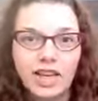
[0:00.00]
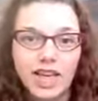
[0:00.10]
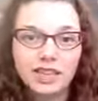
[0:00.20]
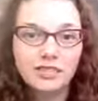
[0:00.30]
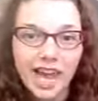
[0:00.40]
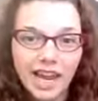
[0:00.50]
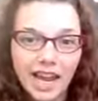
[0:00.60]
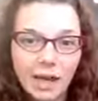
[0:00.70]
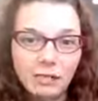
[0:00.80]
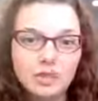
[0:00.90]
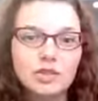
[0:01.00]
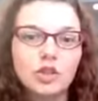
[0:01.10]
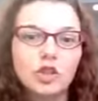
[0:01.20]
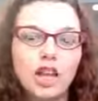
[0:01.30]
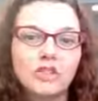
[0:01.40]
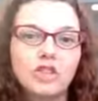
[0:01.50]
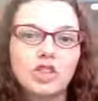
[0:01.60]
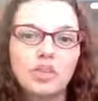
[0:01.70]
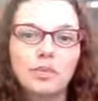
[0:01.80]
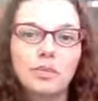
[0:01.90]
And if that happens, you'll have to
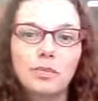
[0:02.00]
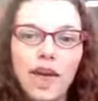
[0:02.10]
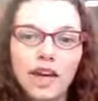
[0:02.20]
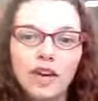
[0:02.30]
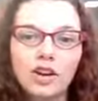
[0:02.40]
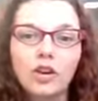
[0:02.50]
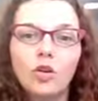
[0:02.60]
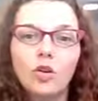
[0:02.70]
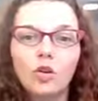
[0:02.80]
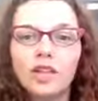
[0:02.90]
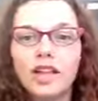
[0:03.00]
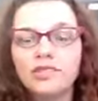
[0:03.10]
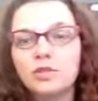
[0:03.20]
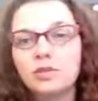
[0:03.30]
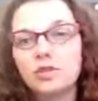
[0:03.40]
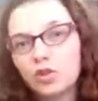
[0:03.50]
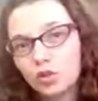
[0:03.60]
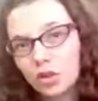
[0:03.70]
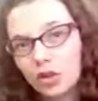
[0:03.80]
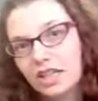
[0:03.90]
ship them back, or they'll have to be
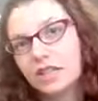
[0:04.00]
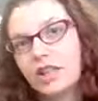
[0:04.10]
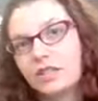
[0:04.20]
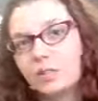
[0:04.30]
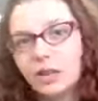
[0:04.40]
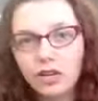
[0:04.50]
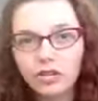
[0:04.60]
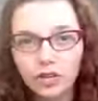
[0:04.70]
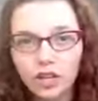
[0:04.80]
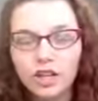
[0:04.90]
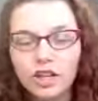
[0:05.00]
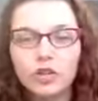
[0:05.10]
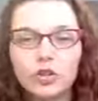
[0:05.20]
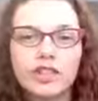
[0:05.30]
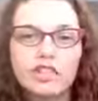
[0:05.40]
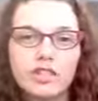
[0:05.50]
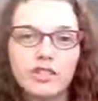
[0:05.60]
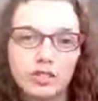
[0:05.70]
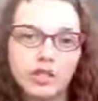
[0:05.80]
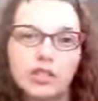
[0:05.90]
destroyed and you'll have to pay for it. So that's
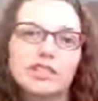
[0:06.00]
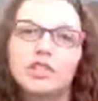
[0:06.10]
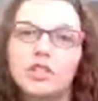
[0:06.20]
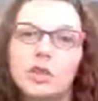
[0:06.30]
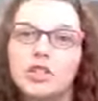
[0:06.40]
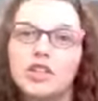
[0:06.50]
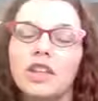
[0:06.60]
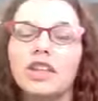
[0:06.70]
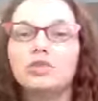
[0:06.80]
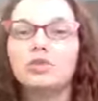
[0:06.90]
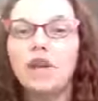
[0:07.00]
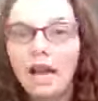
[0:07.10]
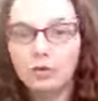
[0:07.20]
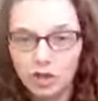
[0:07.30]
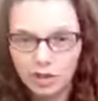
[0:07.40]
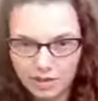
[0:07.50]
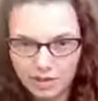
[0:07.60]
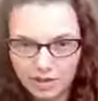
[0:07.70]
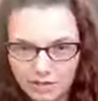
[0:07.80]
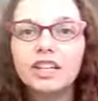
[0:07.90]
definitely a situation that you do not want to be in.